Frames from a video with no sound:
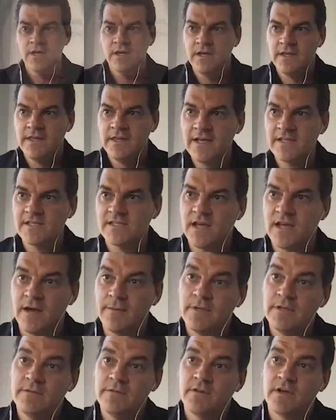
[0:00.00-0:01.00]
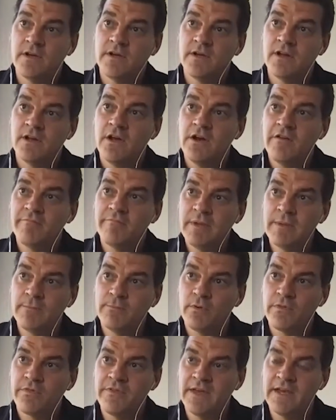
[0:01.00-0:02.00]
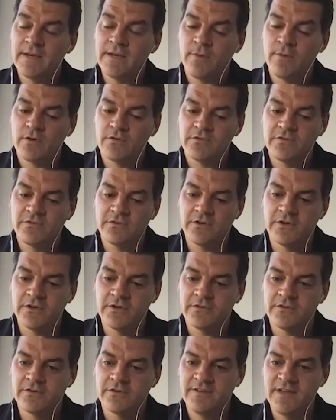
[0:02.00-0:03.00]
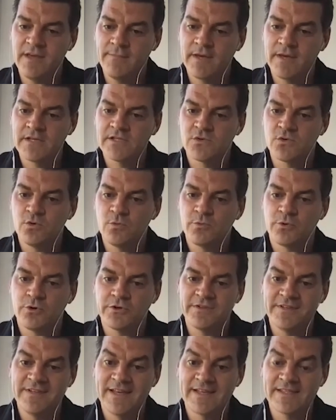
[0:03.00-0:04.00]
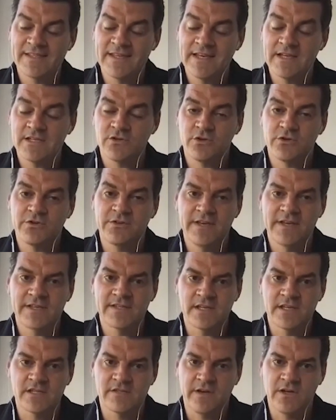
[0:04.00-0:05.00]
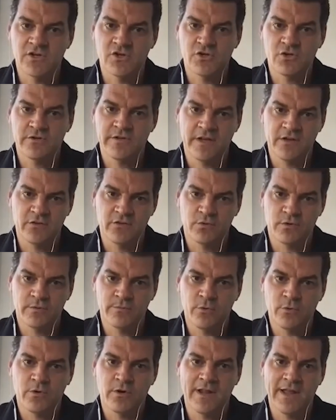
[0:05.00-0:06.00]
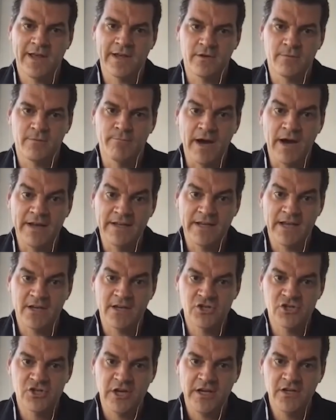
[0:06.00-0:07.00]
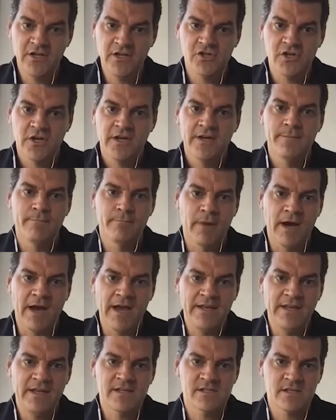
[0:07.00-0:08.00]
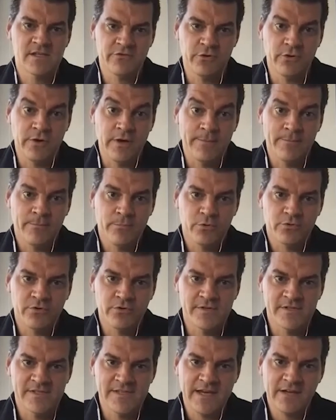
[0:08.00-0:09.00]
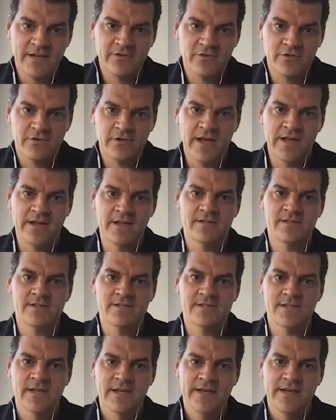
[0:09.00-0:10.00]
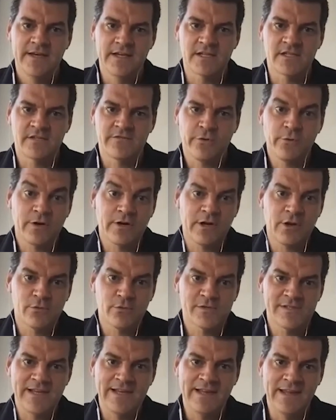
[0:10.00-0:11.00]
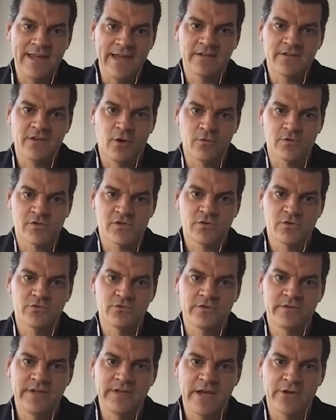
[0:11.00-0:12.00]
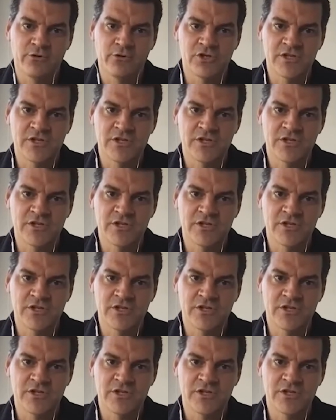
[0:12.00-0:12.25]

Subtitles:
Yes, I mean, a lot of people think about the TMX group or TSX Venture that we're more like a mining exchange. Mining is a very important sector, and it's very closely linked also to the energy